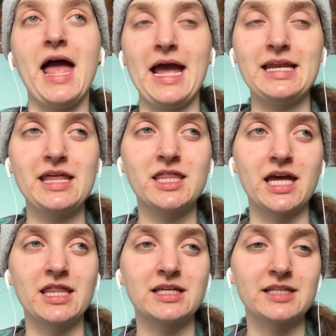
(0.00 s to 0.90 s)
anything
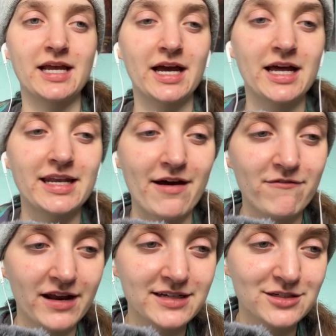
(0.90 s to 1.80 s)
that's like a
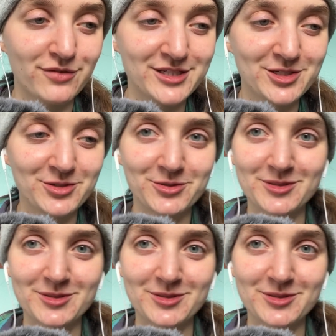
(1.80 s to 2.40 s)
Netflix original